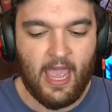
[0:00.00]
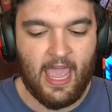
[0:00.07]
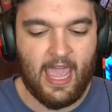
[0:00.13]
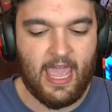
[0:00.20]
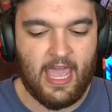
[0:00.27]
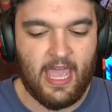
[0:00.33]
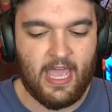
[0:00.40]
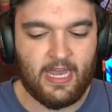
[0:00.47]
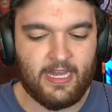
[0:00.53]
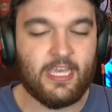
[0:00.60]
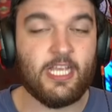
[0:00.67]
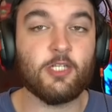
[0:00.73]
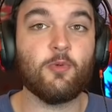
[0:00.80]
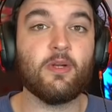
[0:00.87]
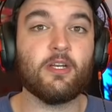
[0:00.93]
and
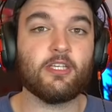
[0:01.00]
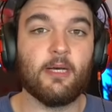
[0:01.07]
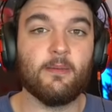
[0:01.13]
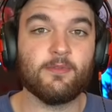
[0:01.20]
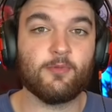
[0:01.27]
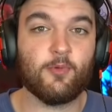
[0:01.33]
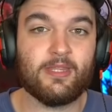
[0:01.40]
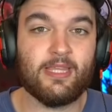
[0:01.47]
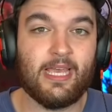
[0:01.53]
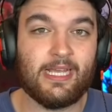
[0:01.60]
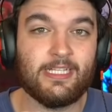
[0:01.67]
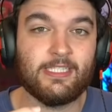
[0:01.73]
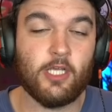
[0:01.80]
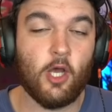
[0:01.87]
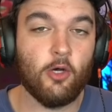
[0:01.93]
each one comes with like
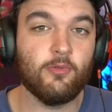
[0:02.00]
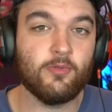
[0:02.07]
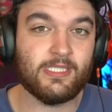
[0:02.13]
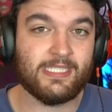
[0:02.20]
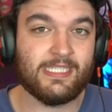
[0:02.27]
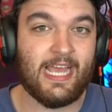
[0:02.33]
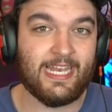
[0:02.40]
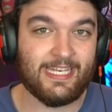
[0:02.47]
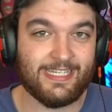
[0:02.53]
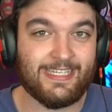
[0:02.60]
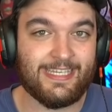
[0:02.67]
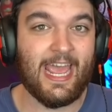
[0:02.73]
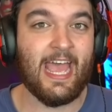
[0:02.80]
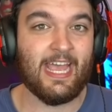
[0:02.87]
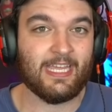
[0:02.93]
its own set
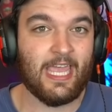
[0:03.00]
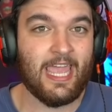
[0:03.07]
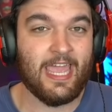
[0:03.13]
deck.